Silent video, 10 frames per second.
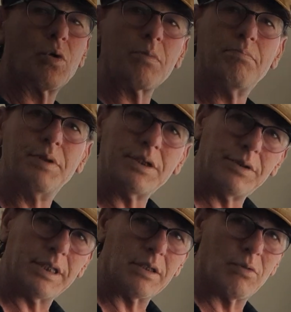or
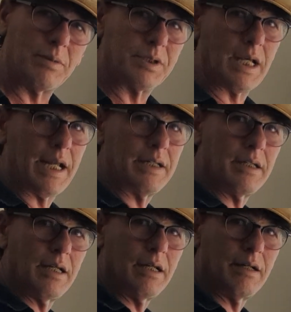building the website.
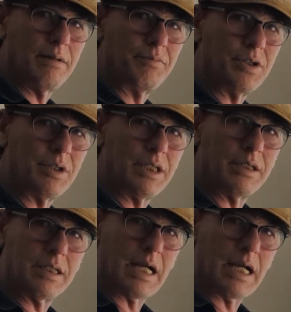You need